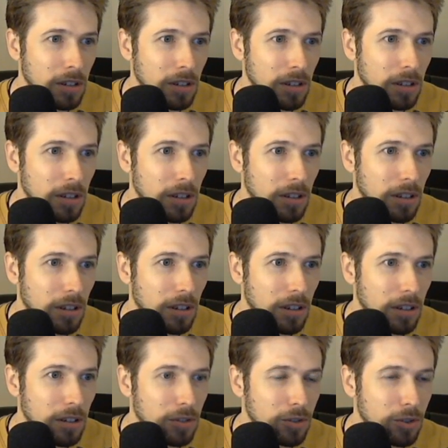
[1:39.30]
And
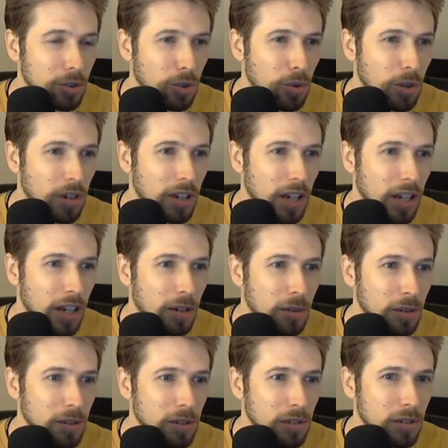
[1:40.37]
then Sir Quentin
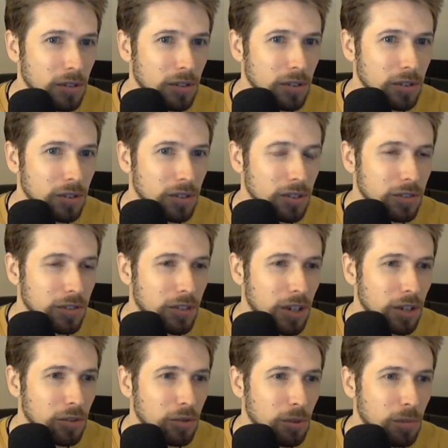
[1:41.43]
Hadley, this is
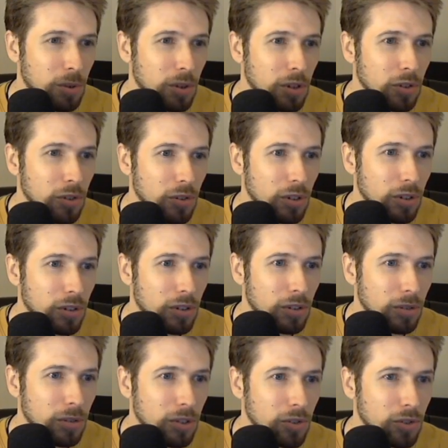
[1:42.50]
actually a pretty good
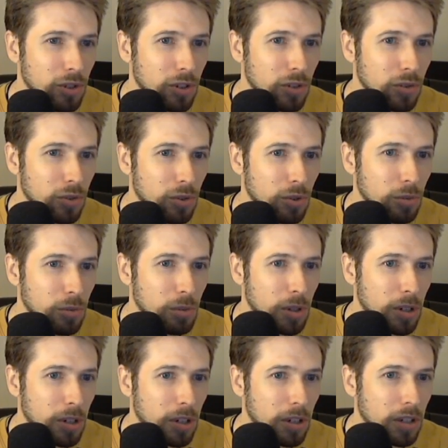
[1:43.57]
legendary troop.
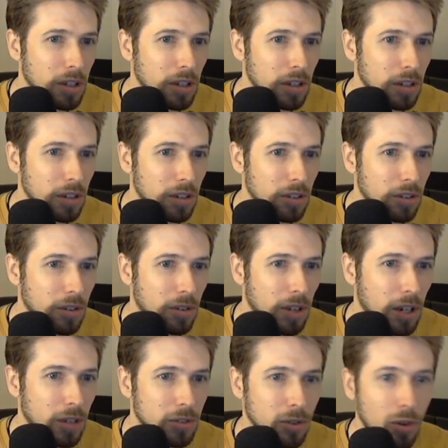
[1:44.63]
It
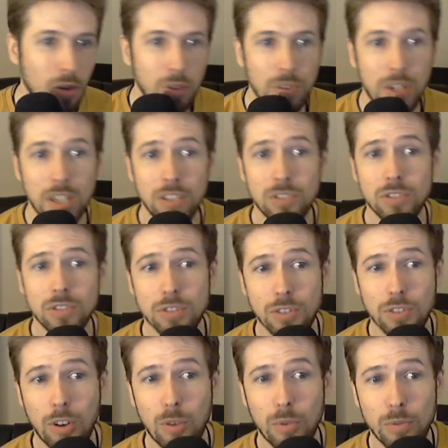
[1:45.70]
allows all knights to
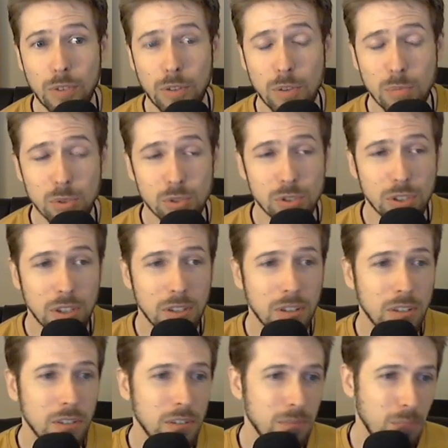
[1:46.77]
start with 50%
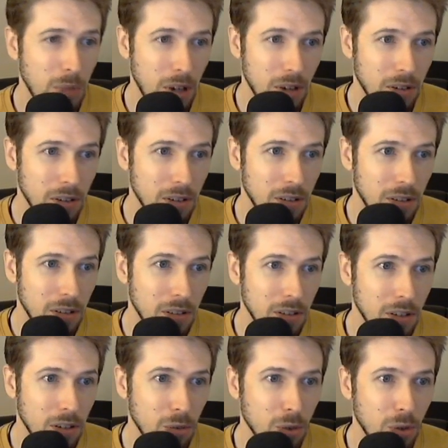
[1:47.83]
mana, and
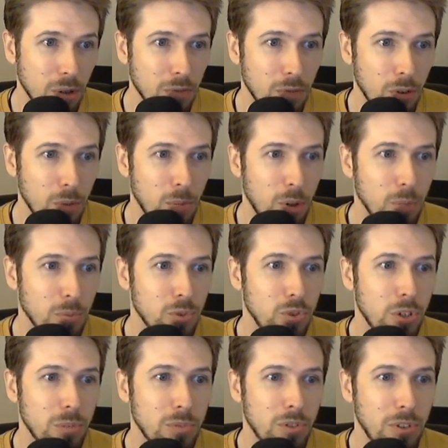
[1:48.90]
then it will convert purple
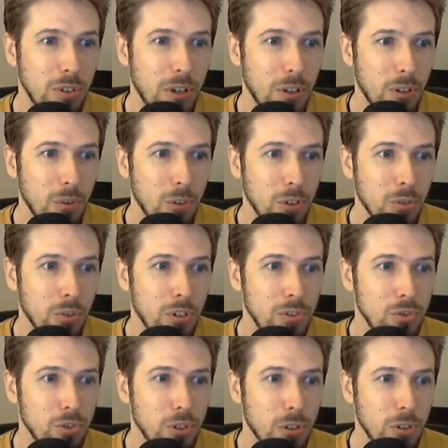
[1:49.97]
gems to yellow and
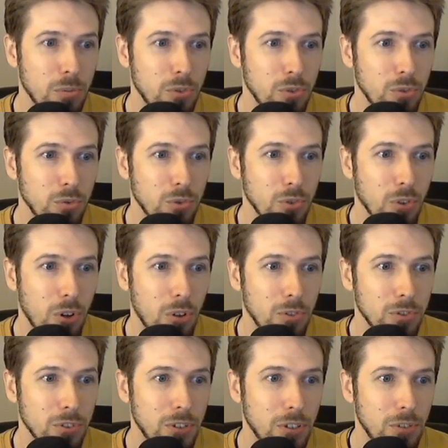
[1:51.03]
green gems to
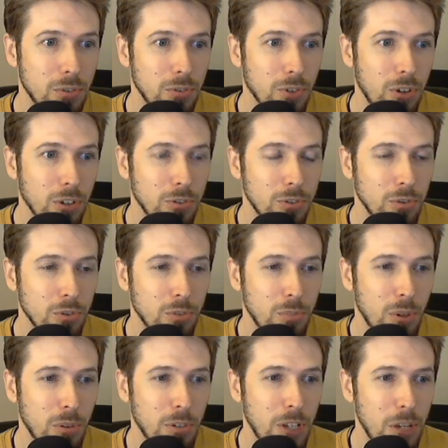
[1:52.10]
skulls. It deals also
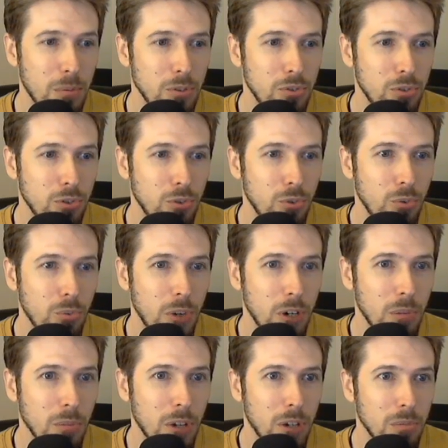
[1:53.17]
spell damage to 2
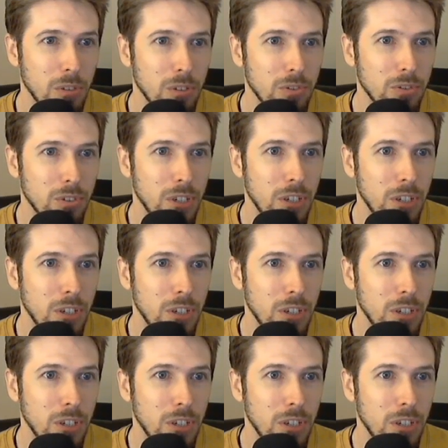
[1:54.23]
random enemies.